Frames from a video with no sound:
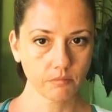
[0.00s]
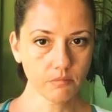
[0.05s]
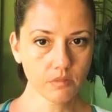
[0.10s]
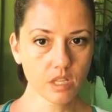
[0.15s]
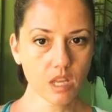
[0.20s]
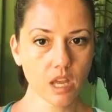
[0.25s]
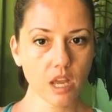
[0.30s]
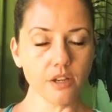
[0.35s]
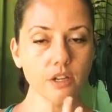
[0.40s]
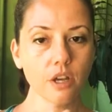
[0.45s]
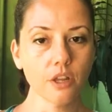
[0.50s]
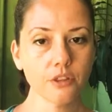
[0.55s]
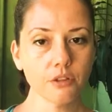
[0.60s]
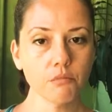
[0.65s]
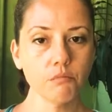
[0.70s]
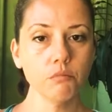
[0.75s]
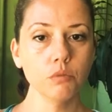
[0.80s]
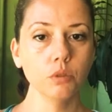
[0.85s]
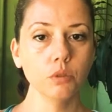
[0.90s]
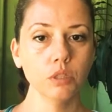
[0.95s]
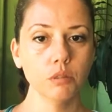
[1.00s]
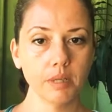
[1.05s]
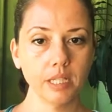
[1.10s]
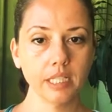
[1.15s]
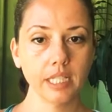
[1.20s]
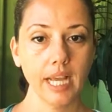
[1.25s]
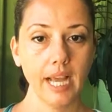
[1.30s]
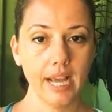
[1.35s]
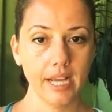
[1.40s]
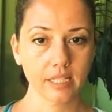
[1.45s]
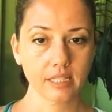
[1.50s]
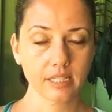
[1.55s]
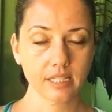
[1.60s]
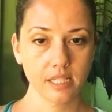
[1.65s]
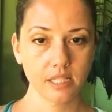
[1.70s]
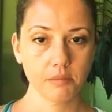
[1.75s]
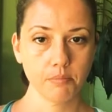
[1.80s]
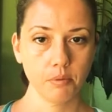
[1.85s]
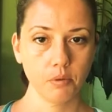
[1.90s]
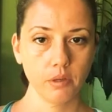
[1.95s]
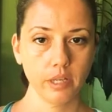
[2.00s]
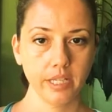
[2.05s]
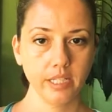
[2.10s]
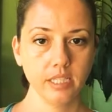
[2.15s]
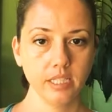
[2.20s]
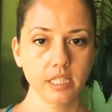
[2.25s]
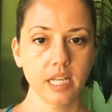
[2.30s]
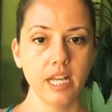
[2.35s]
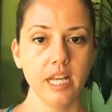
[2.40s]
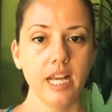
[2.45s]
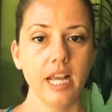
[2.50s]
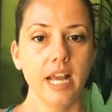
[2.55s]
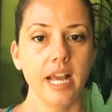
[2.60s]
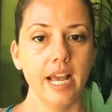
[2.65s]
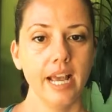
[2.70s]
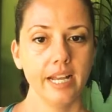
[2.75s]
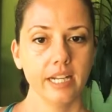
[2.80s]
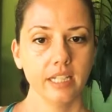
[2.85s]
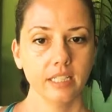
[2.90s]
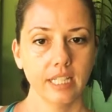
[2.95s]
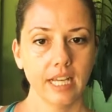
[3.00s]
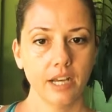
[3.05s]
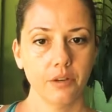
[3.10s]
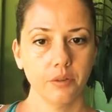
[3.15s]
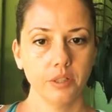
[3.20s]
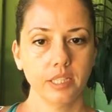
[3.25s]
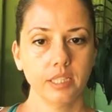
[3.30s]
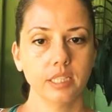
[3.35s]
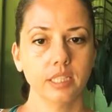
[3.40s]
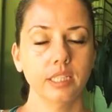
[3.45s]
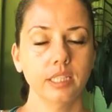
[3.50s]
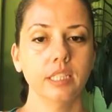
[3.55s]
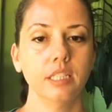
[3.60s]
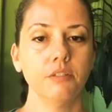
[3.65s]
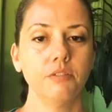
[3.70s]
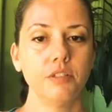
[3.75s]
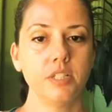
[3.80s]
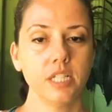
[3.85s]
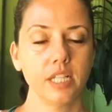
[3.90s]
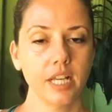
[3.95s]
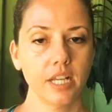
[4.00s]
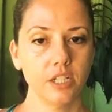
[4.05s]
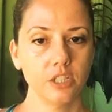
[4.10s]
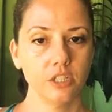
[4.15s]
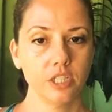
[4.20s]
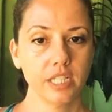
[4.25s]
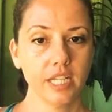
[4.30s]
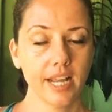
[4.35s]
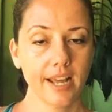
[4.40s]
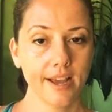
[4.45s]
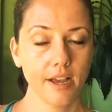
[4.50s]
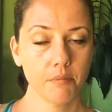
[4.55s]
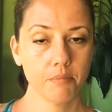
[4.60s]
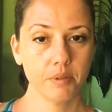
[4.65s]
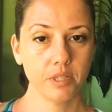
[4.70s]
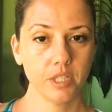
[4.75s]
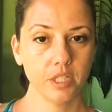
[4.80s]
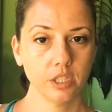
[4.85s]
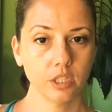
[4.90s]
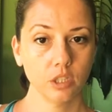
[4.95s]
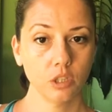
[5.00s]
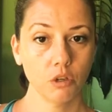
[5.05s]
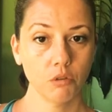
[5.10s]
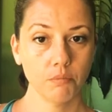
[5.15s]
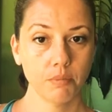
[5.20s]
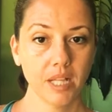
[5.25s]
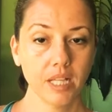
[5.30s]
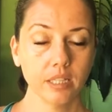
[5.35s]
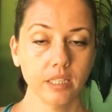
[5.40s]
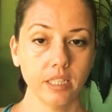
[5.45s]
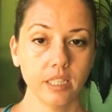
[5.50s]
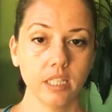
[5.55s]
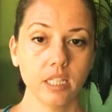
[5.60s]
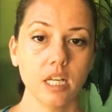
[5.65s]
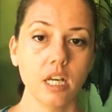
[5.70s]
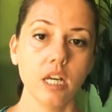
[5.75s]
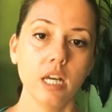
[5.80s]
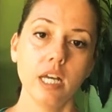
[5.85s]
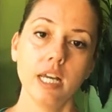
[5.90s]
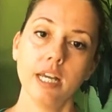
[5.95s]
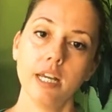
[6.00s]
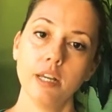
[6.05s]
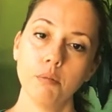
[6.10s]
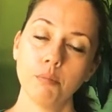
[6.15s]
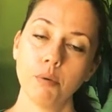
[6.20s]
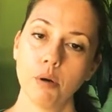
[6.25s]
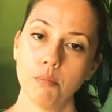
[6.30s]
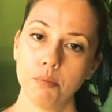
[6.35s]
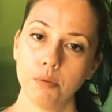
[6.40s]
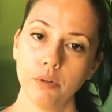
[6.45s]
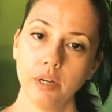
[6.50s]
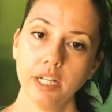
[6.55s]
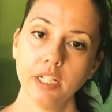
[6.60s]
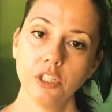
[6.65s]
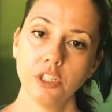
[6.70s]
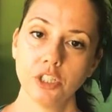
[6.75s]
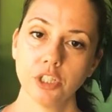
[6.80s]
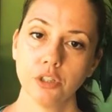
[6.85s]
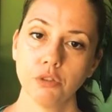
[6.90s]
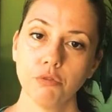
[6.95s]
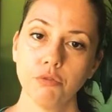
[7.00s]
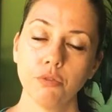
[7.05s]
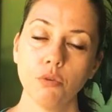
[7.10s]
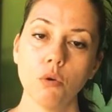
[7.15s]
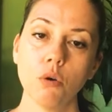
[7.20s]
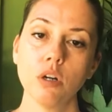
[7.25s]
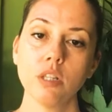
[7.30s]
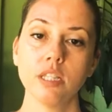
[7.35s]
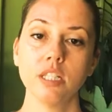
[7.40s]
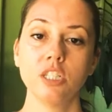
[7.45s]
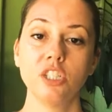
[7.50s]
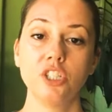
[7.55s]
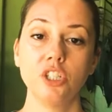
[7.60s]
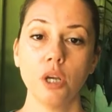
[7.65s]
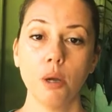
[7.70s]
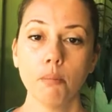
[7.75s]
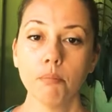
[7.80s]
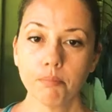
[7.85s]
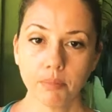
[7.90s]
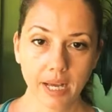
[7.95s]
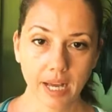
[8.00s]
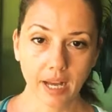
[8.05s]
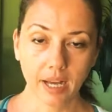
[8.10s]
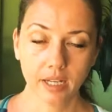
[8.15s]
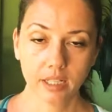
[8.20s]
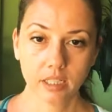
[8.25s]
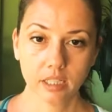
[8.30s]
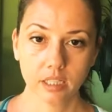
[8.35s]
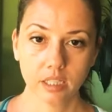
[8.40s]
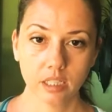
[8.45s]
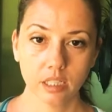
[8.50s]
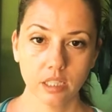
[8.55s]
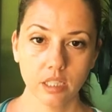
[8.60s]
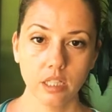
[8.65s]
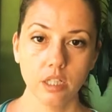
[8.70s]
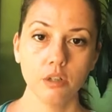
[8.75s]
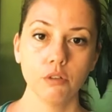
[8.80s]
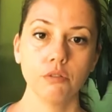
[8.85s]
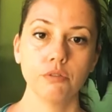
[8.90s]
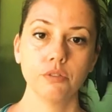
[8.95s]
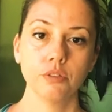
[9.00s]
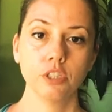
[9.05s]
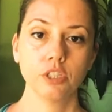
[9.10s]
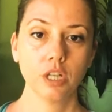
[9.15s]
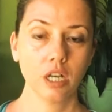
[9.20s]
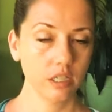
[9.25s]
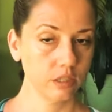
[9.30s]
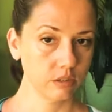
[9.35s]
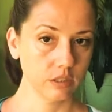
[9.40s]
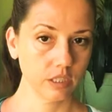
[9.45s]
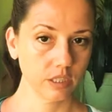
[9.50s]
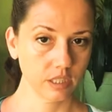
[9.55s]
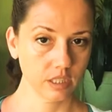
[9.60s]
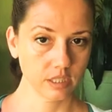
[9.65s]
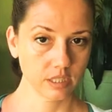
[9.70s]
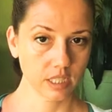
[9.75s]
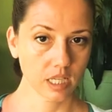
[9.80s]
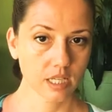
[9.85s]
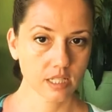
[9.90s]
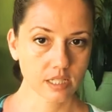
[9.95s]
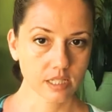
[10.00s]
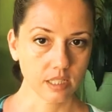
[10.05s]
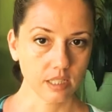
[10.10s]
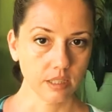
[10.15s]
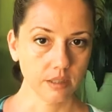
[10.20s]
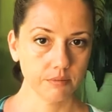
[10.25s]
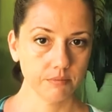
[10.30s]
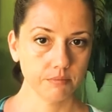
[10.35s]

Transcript: Another Mula Bandha access point, and allowing the lifting energy to happen in the low belly in preparation for the jump back for Chaturanga Dandasana.